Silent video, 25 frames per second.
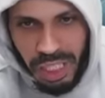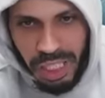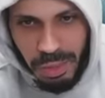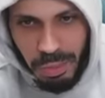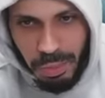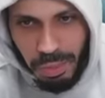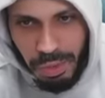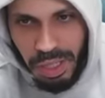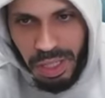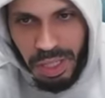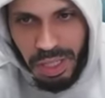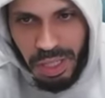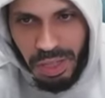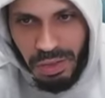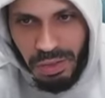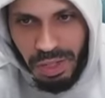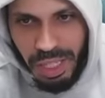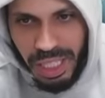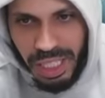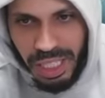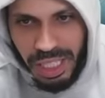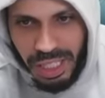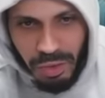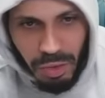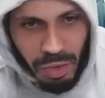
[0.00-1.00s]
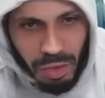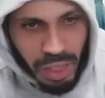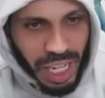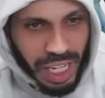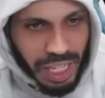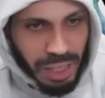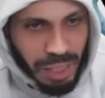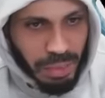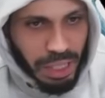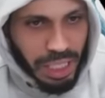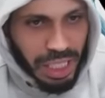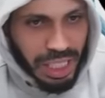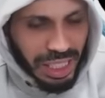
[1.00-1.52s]
players already, this would
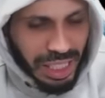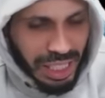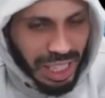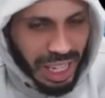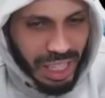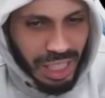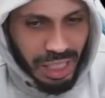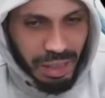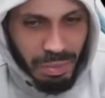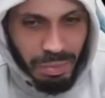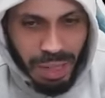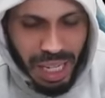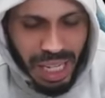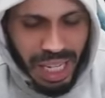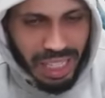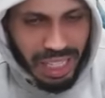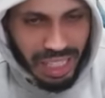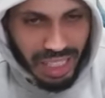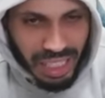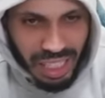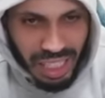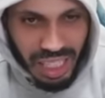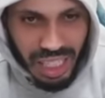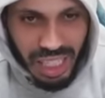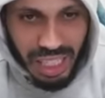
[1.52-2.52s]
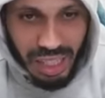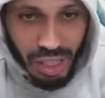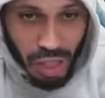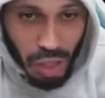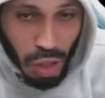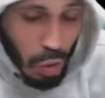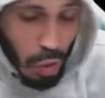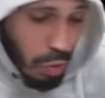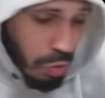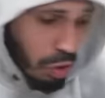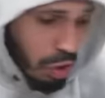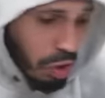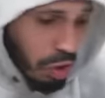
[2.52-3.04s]
kind of be a solid box. The
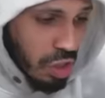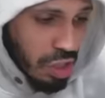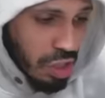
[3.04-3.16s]
coaches are